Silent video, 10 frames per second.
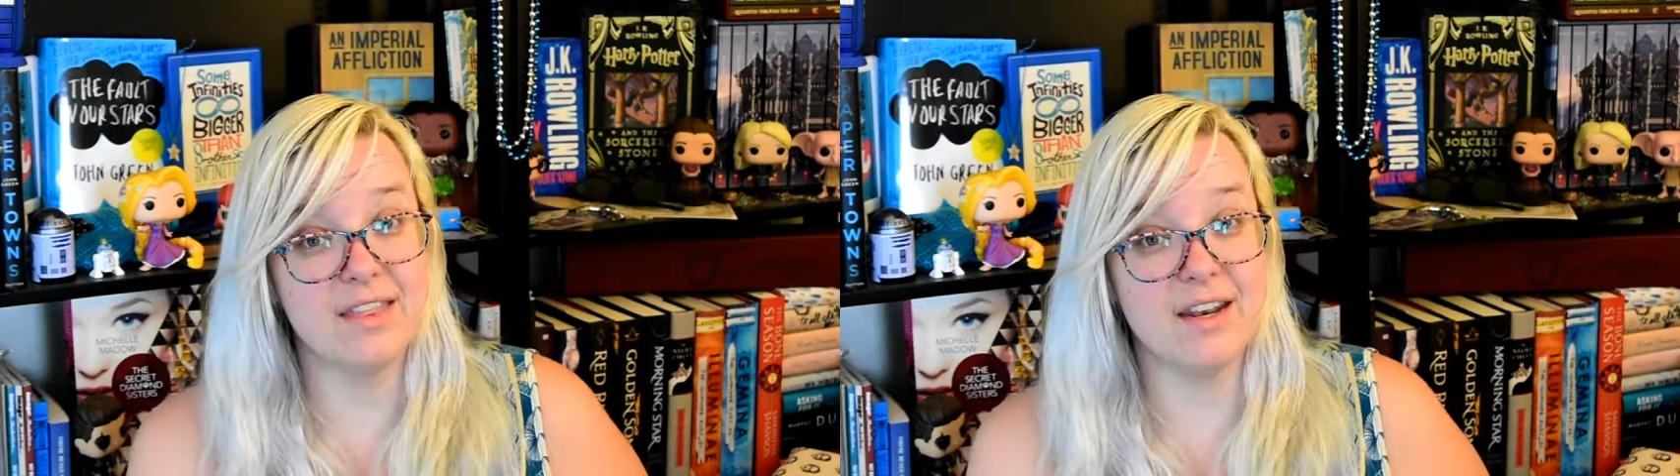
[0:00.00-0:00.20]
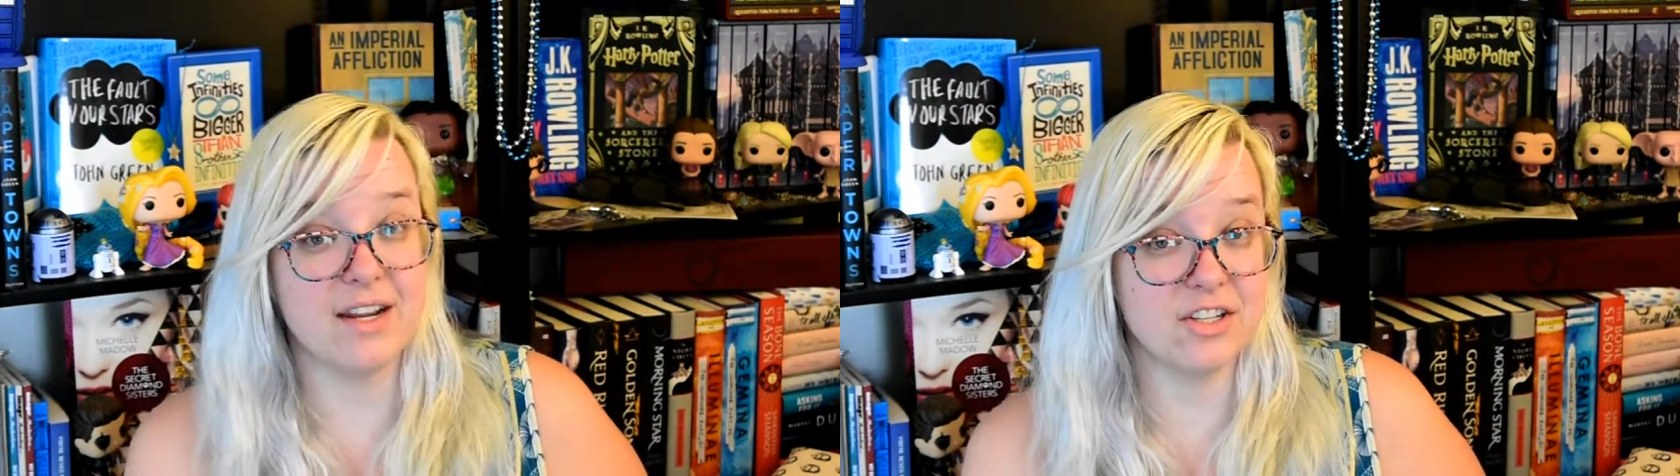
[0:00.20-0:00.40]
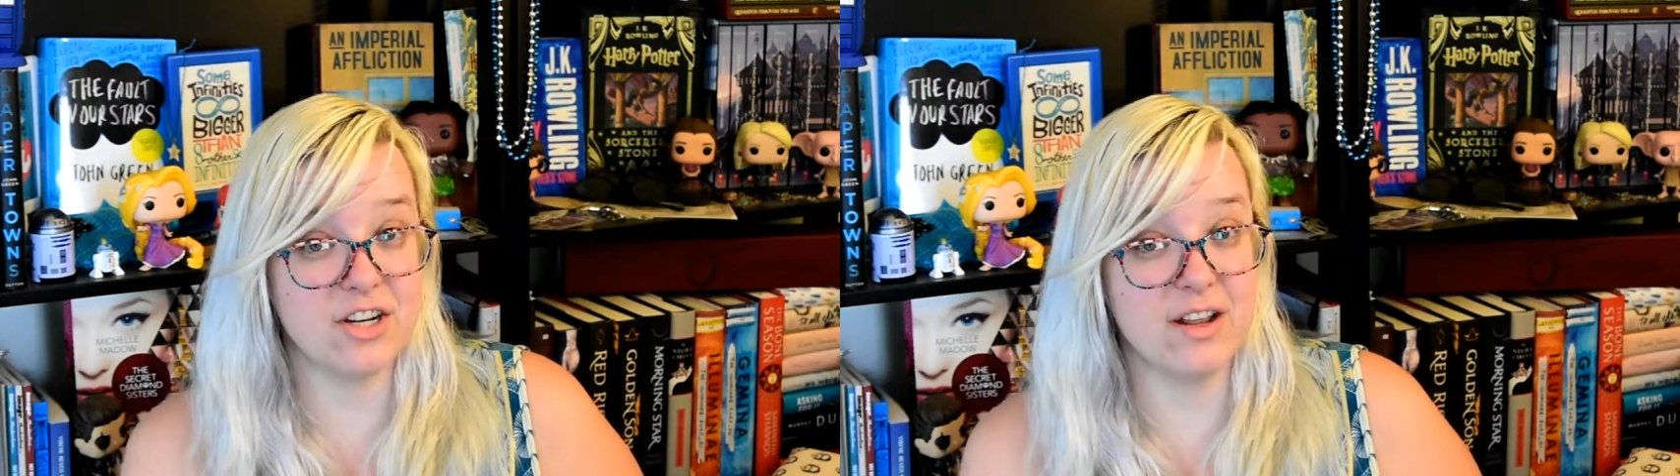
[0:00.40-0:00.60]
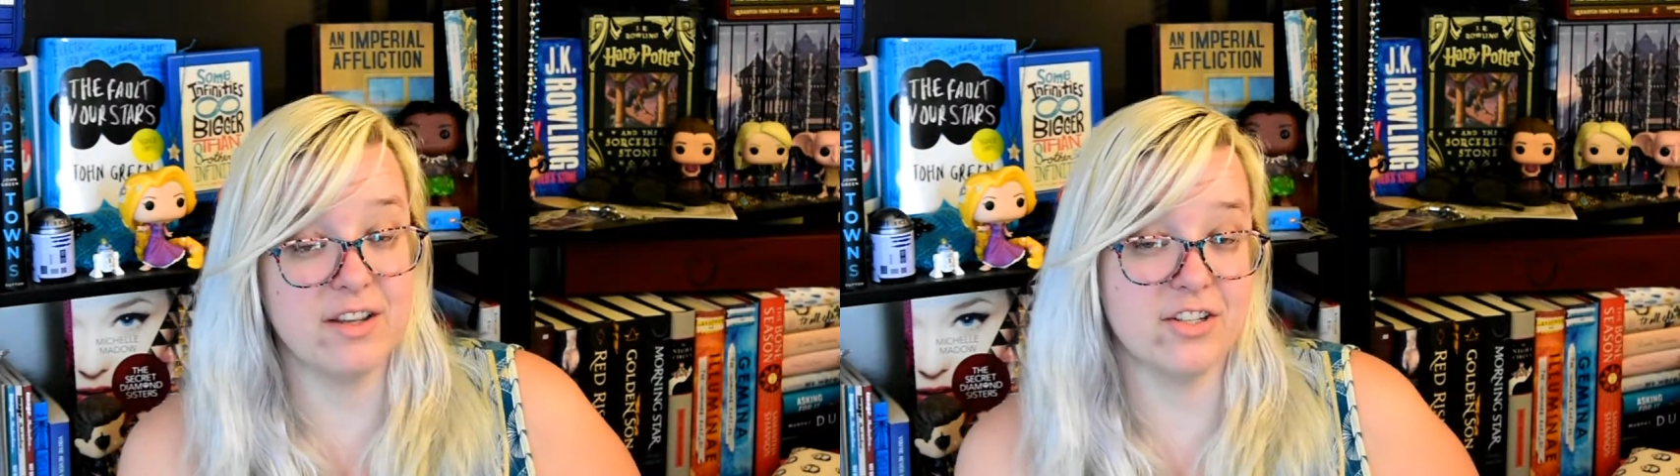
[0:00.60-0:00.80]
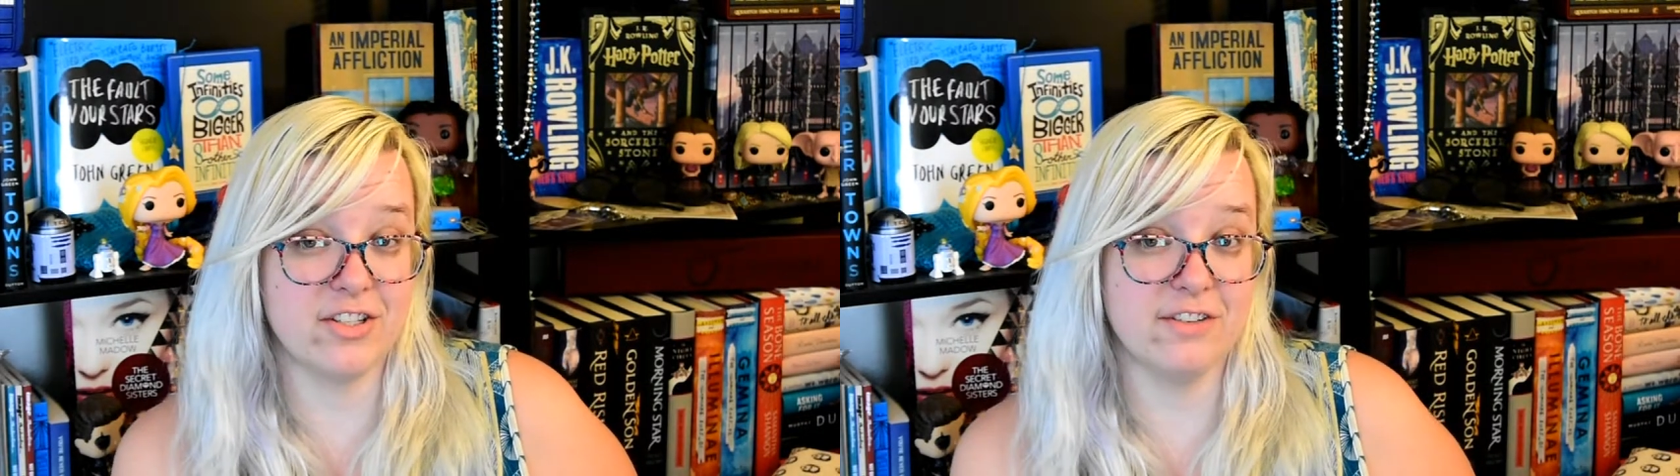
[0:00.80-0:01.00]
The next
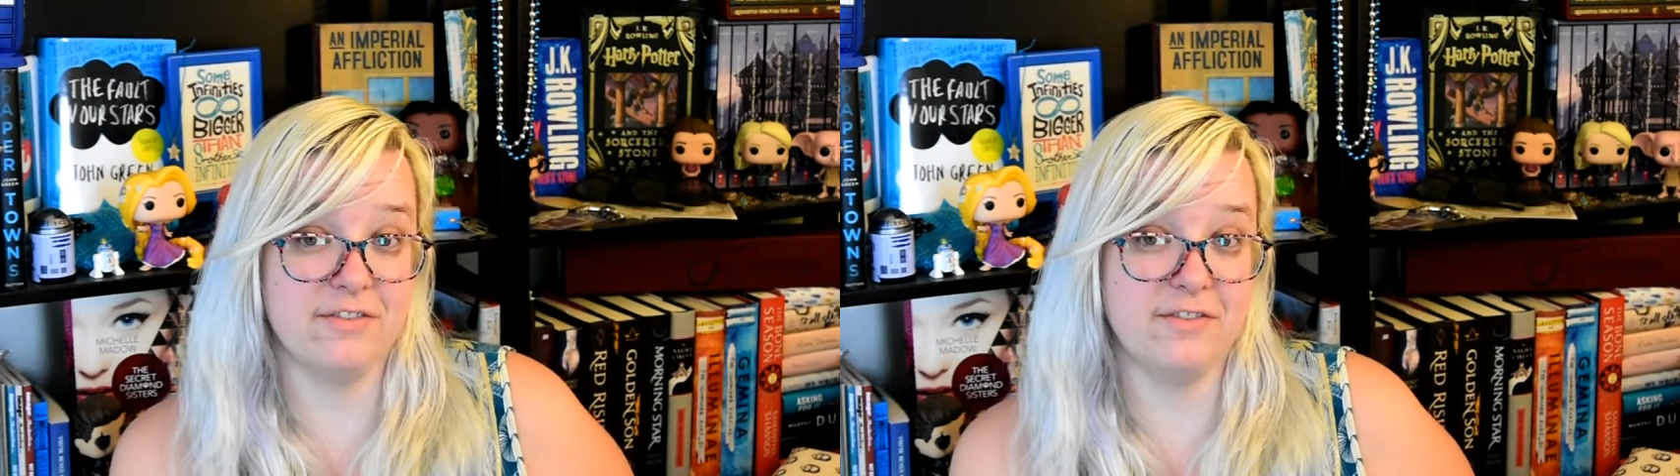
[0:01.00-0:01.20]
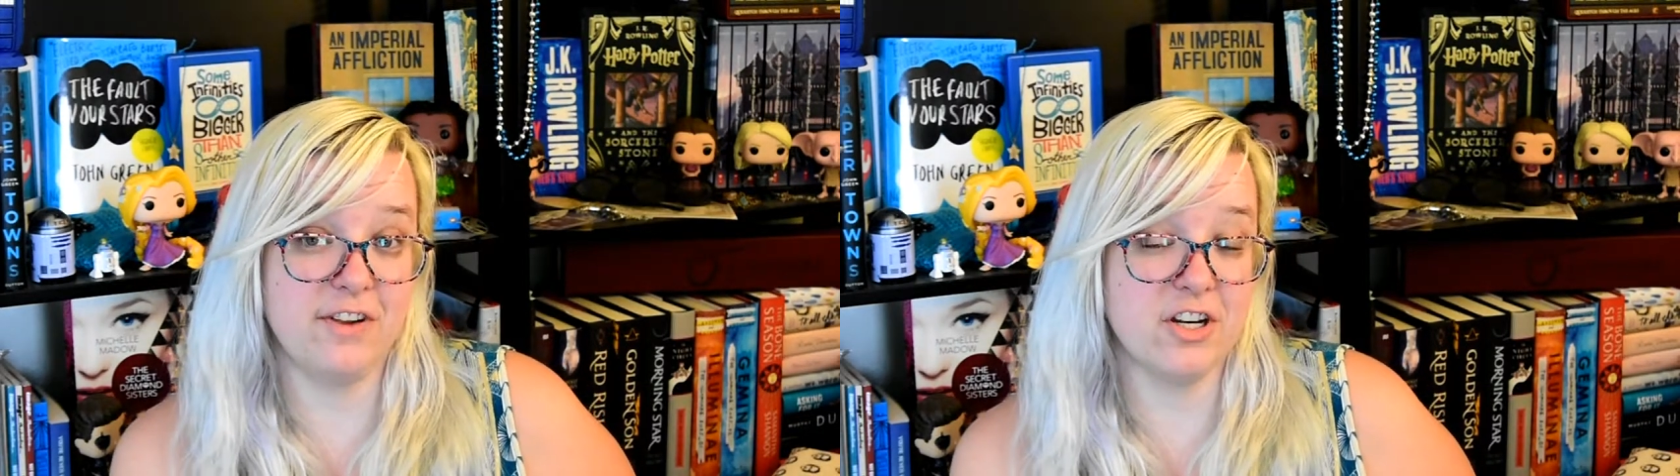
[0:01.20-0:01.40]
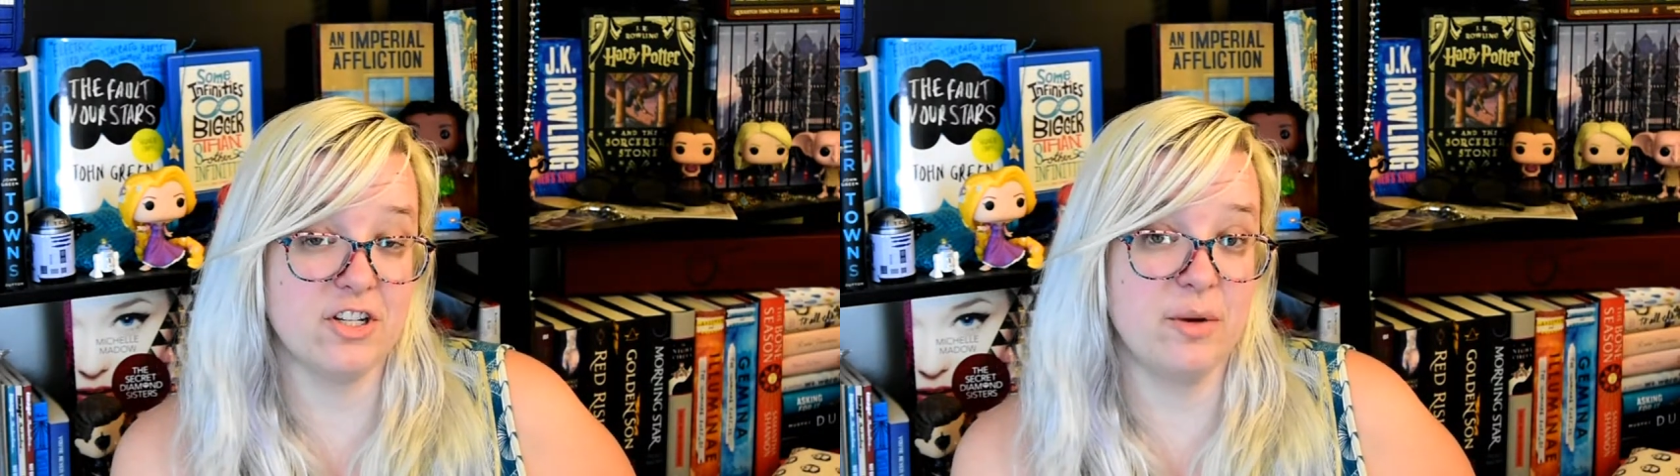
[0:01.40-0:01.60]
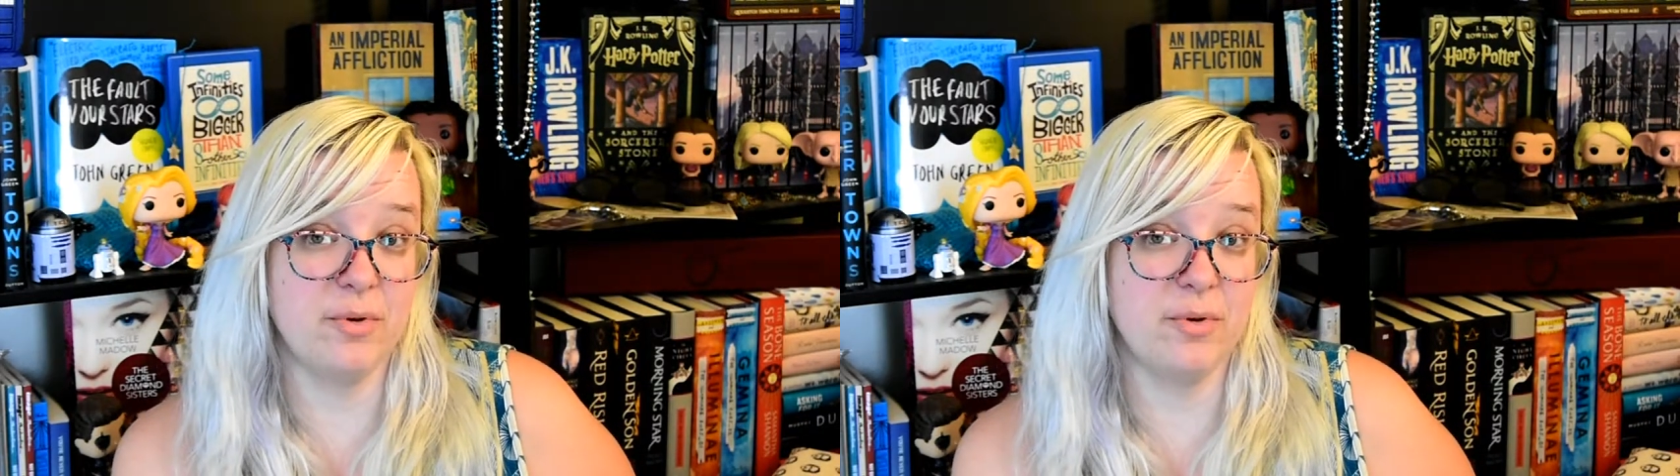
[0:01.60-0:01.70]
challenge is to finish a